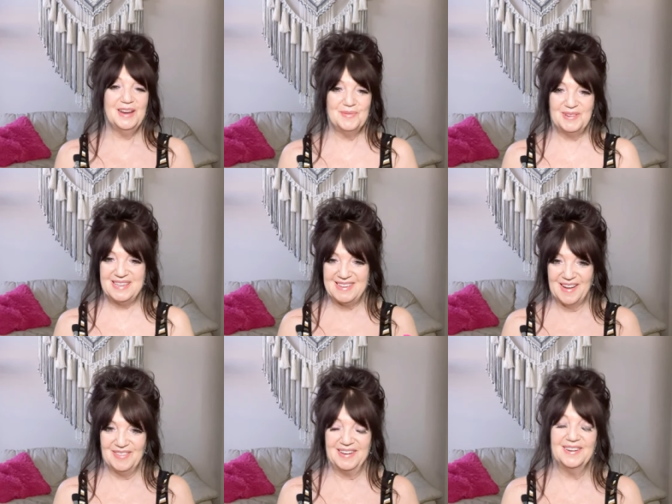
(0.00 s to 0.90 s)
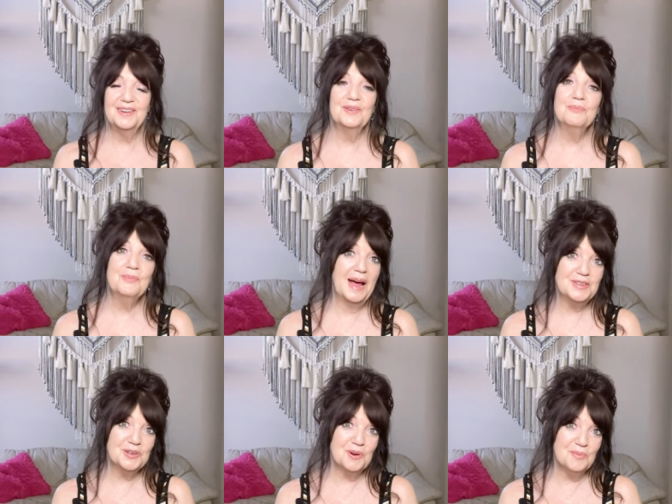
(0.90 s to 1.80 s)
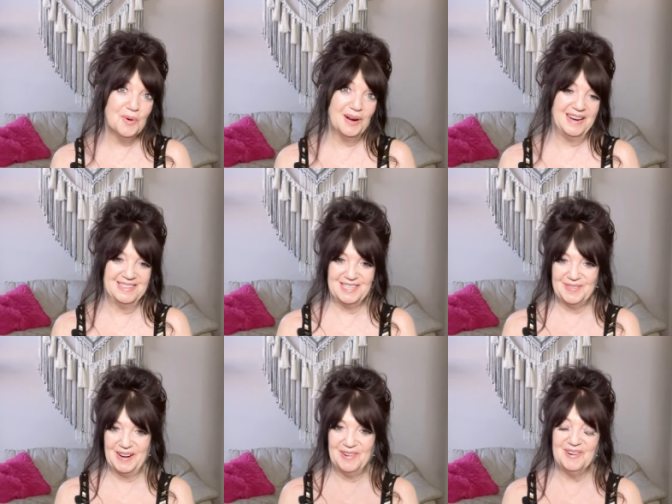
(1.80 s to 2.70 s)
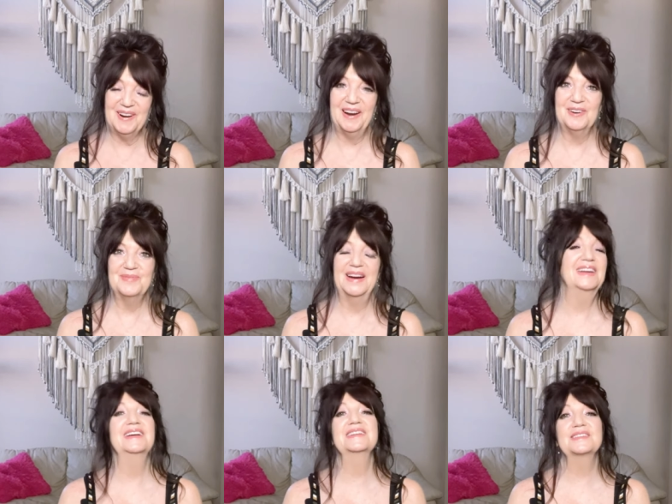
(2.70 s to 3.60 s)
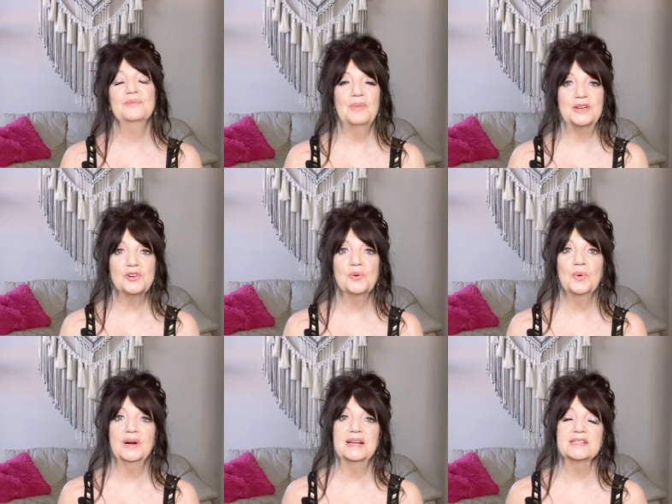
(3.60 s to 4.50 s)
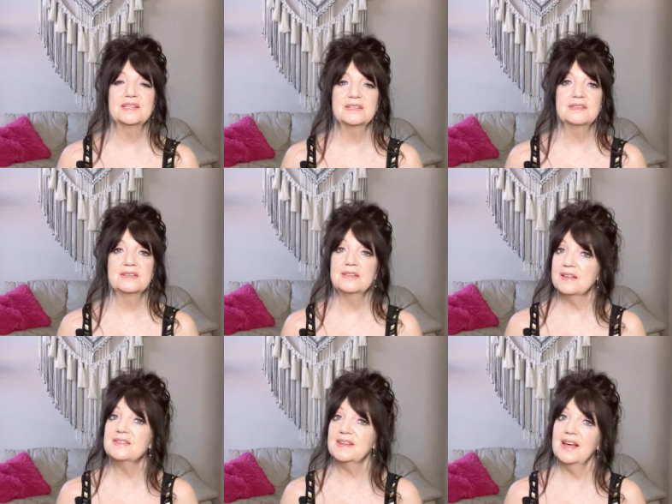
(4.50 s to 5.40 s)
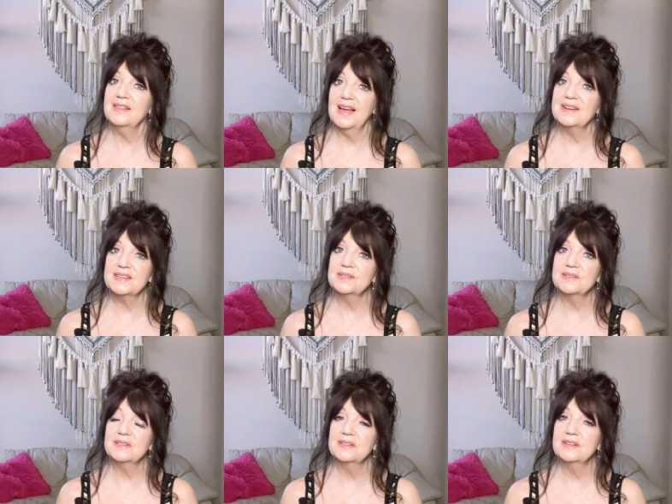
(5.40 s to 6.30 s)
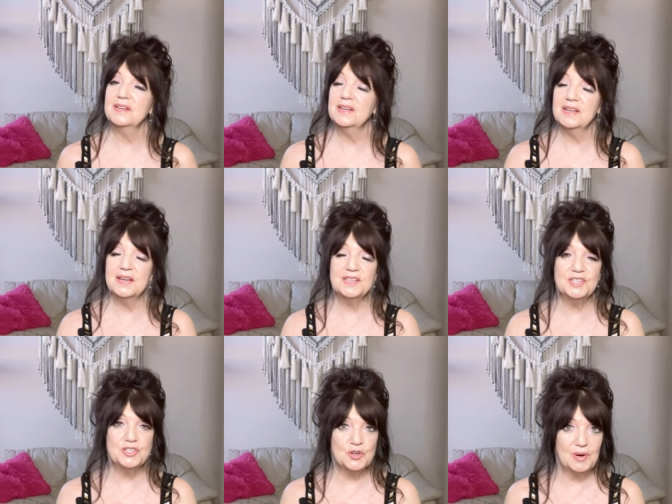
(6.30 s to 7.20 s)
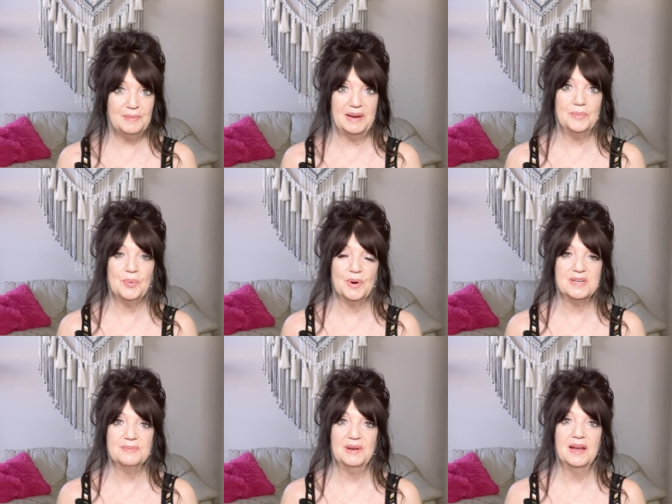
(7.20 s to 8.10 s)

Number seven, magical mornings is what I wrote here in my list. Magical mornings. To this day, that's extremely important